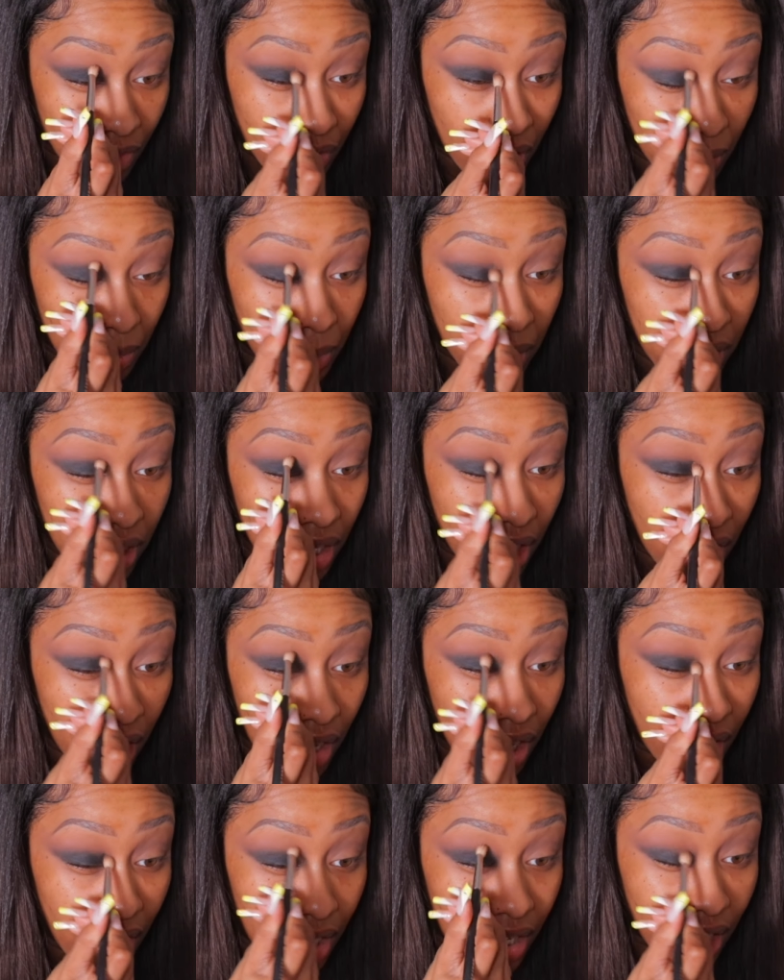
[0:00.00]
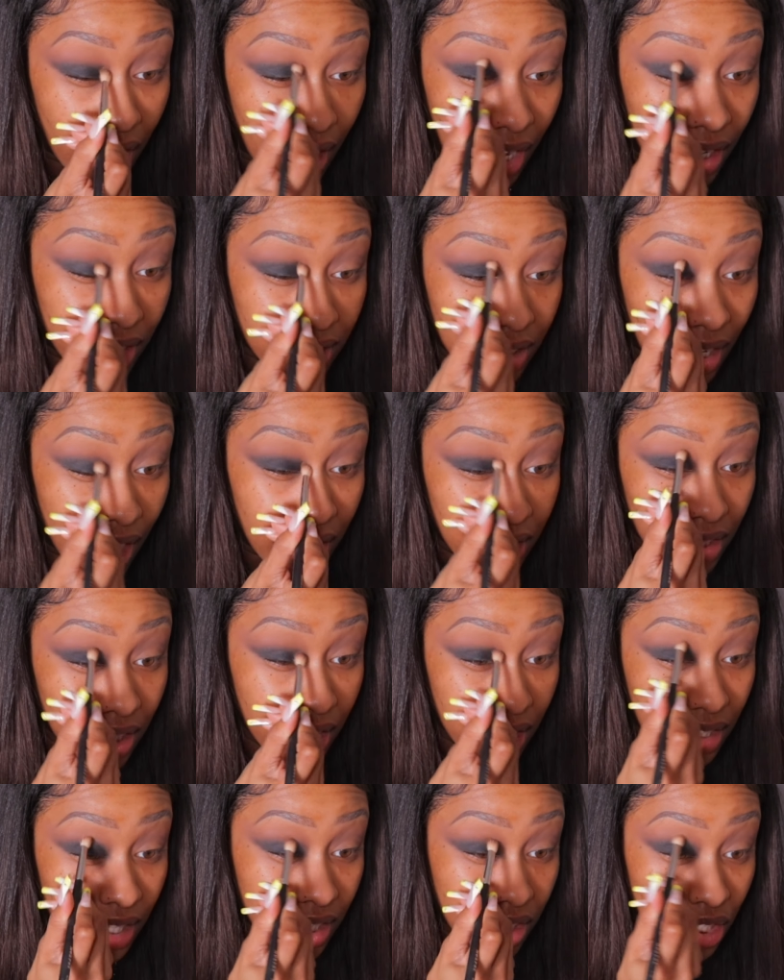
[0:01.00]
For me, I
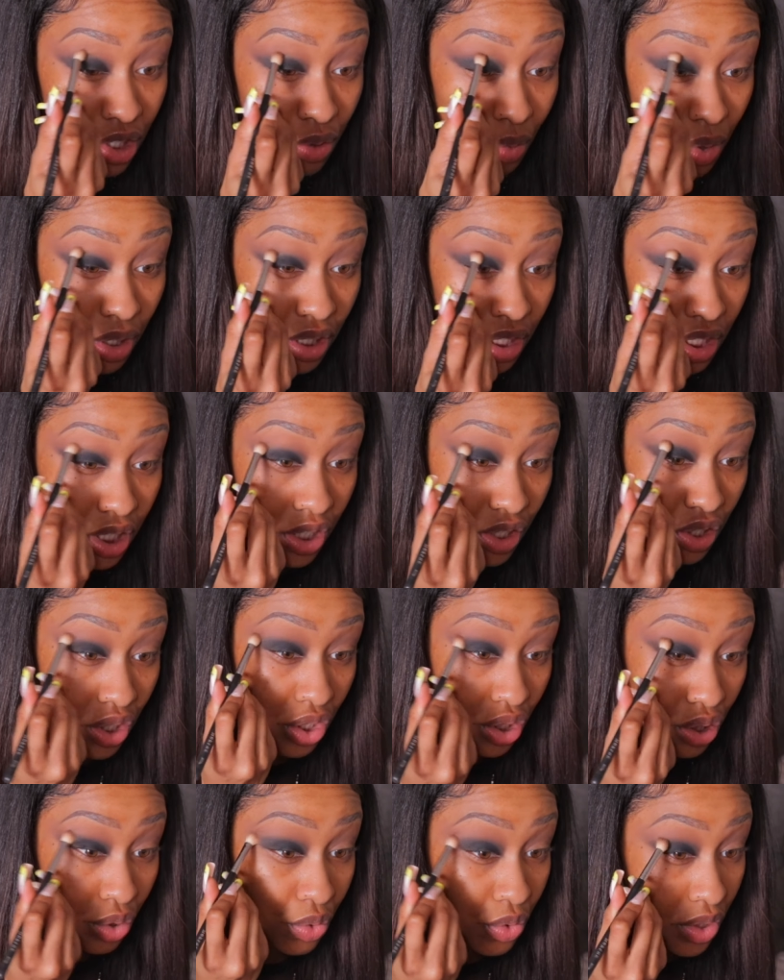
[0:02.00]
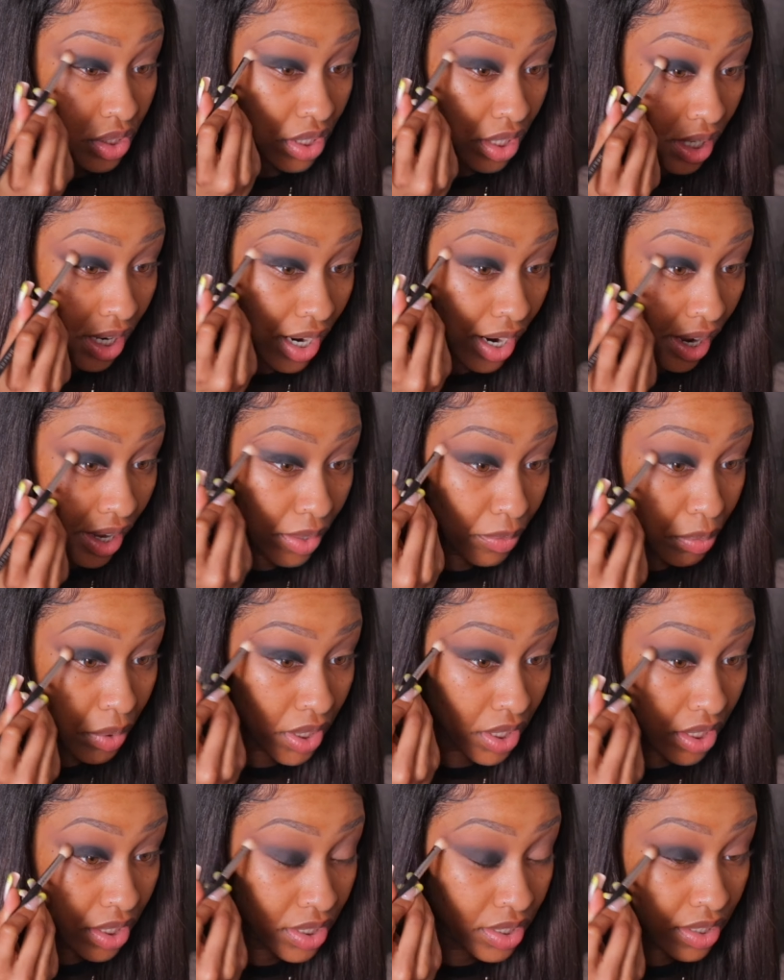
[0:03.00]
think they just wanted to seduce the guy,
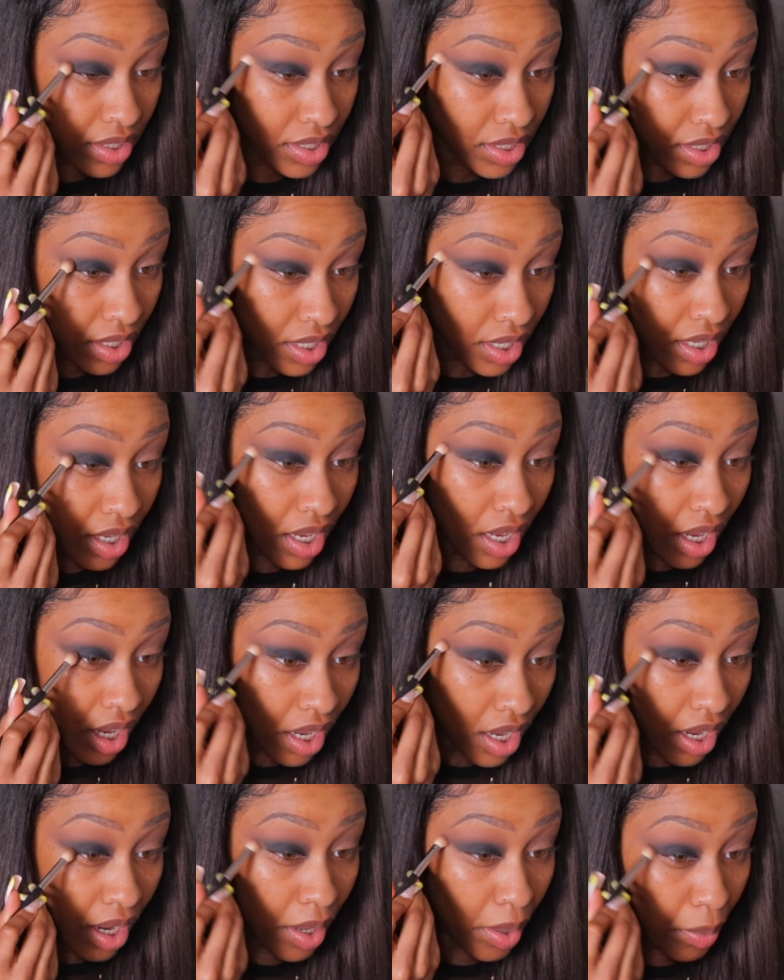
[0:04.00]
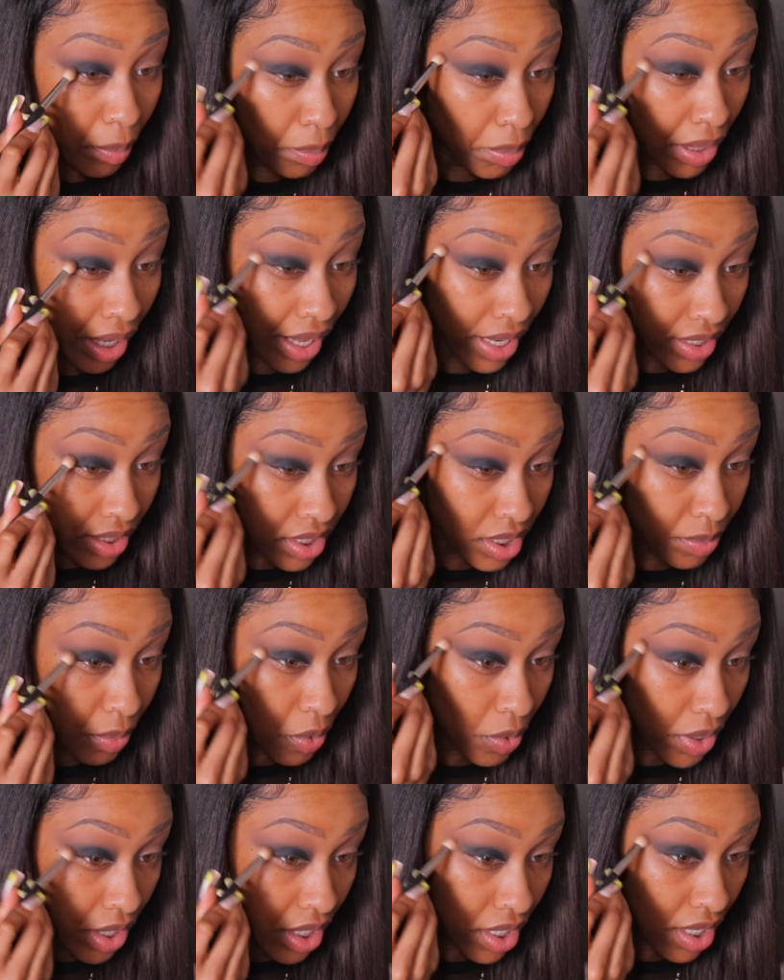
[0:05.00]
because a black
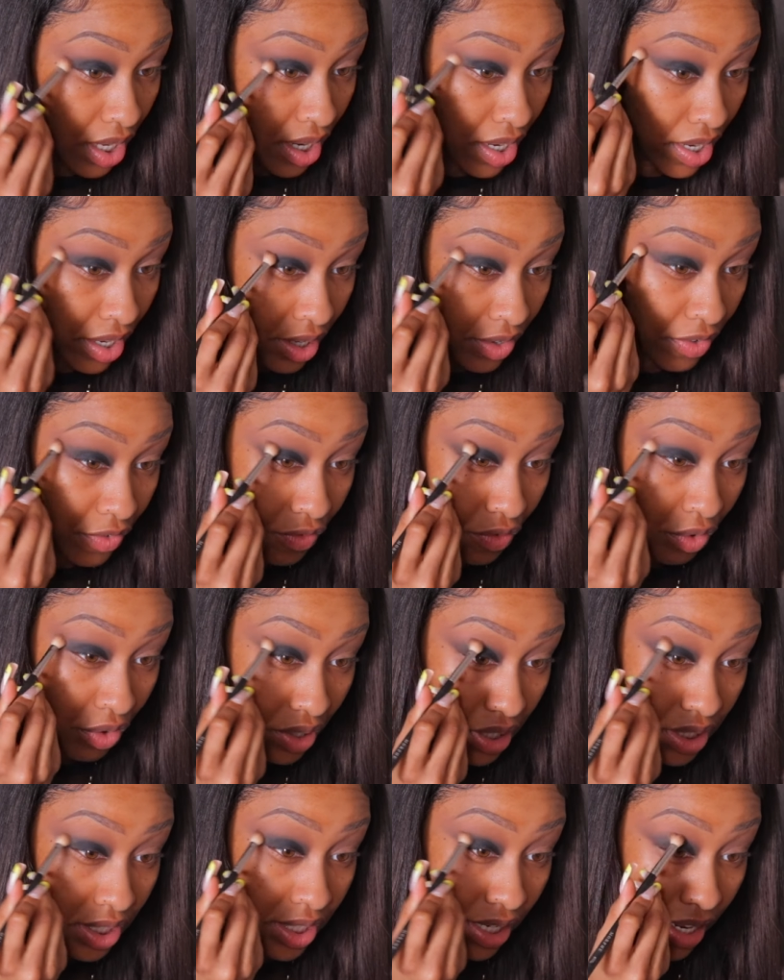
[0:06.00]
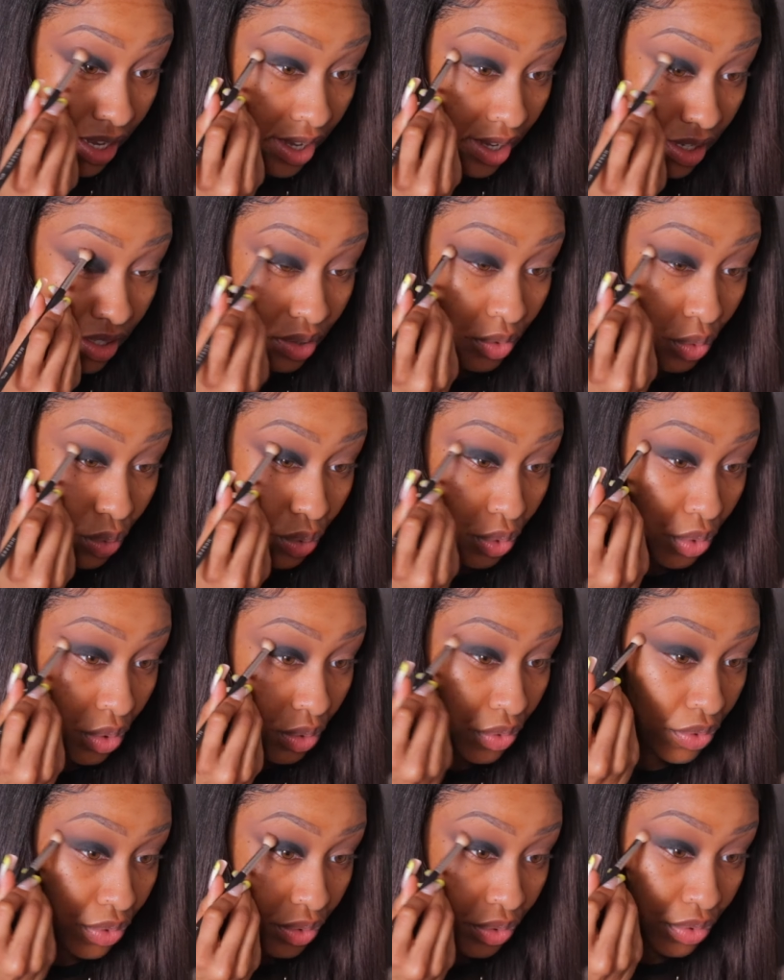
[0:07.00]
smoky eye for a date?
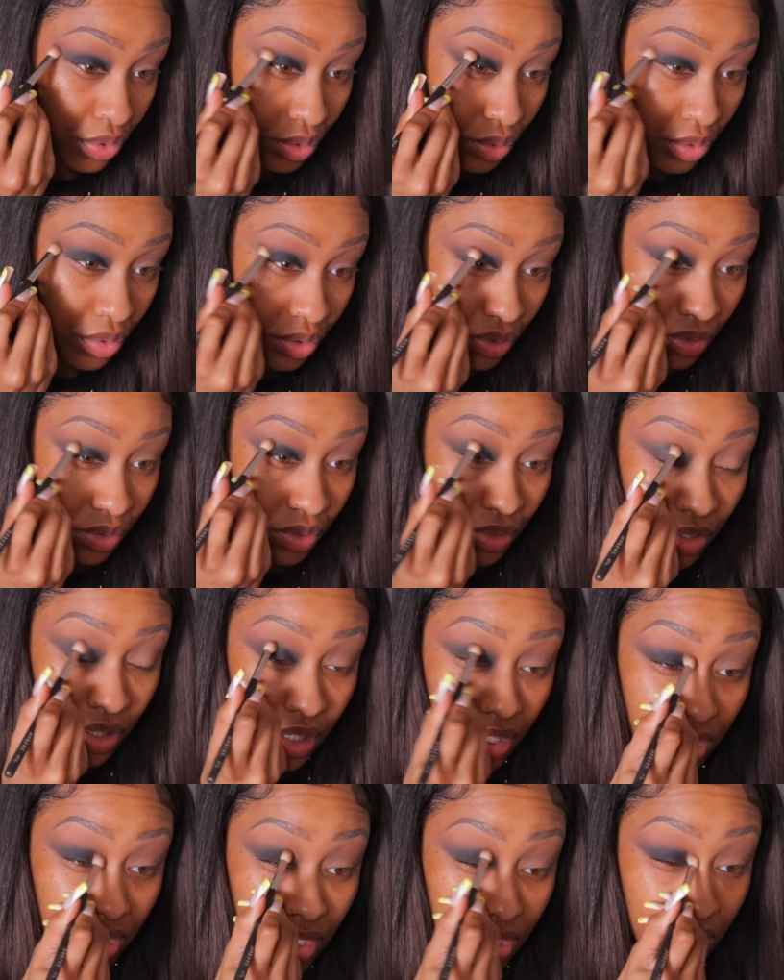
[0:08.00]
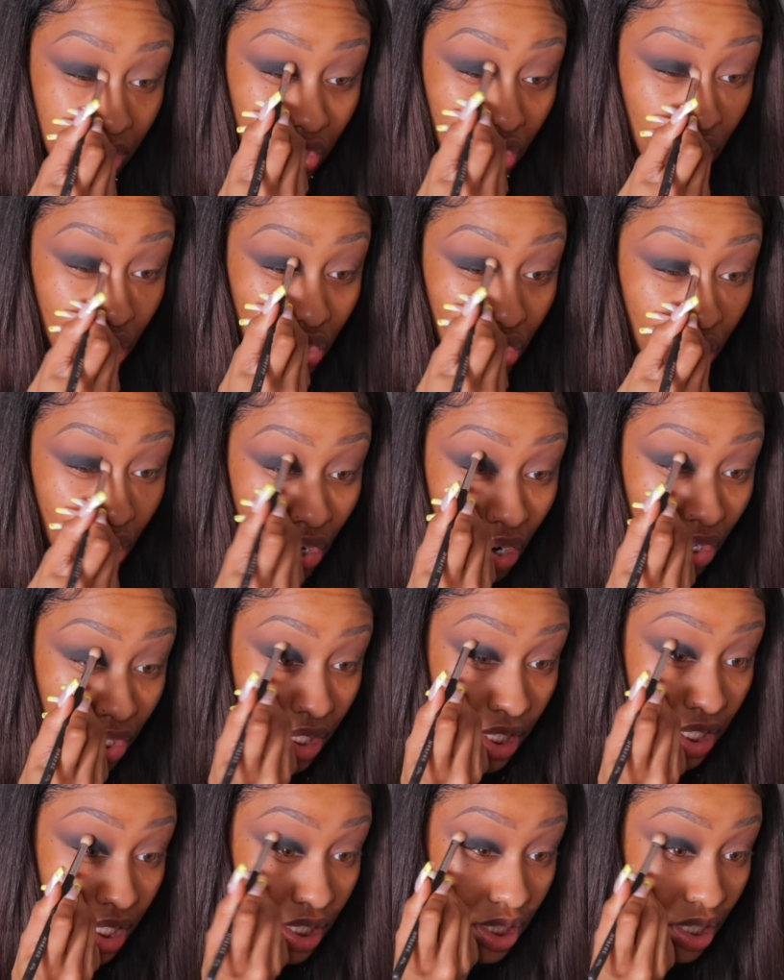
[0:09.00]
Whew. This is strong.
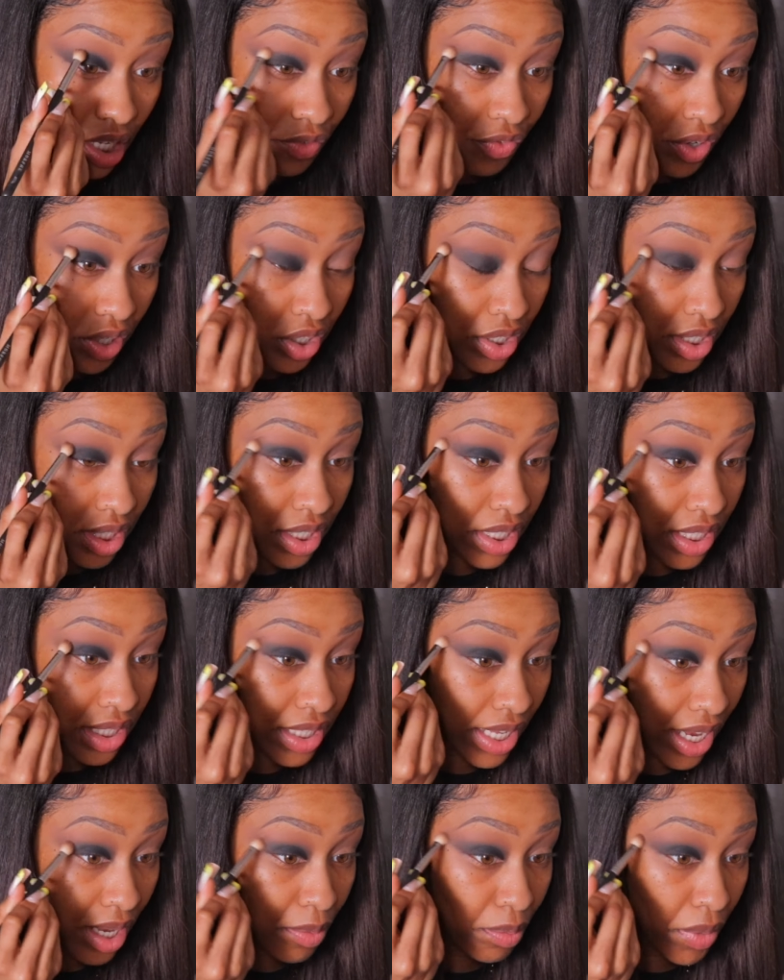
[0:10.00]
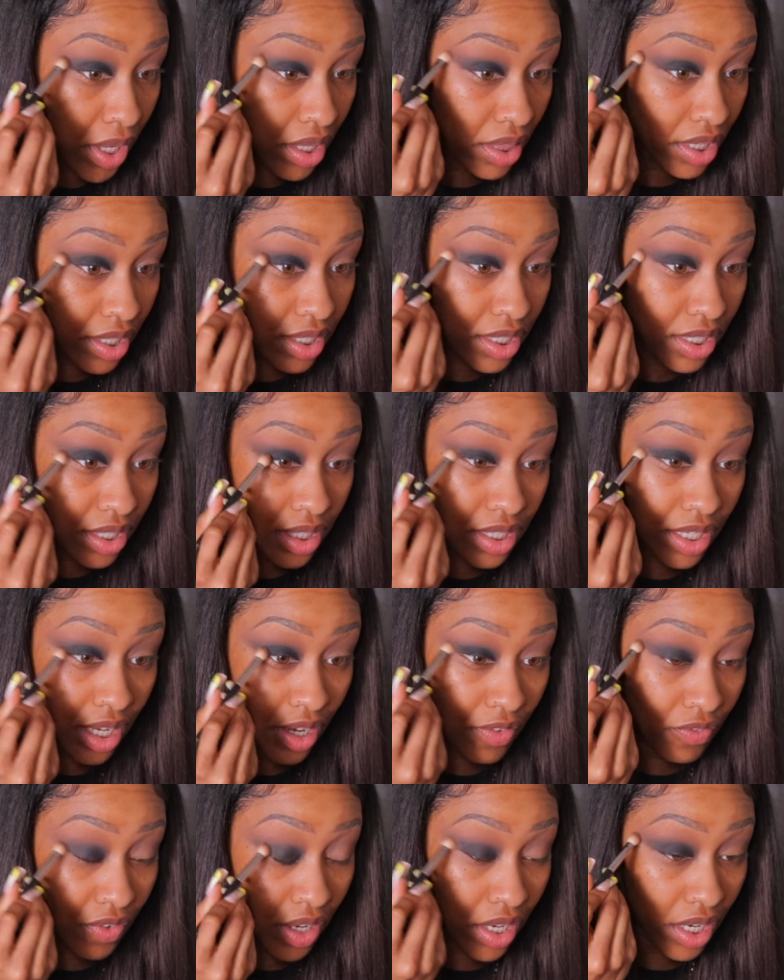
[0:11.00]
This is giving a statement. This is
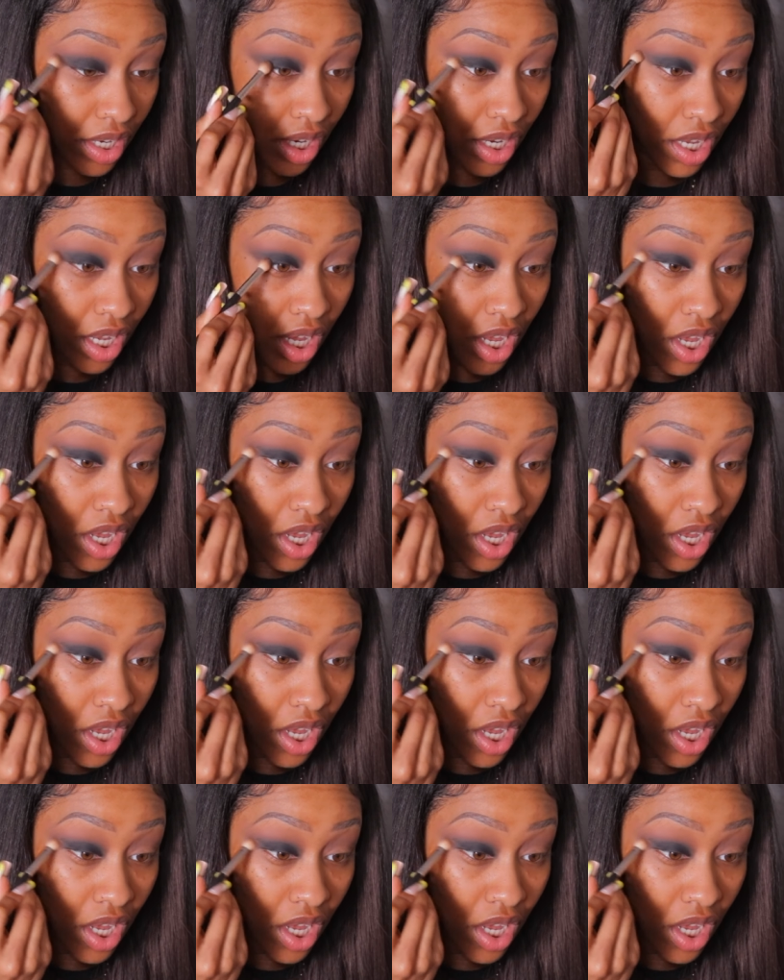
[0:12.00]
giving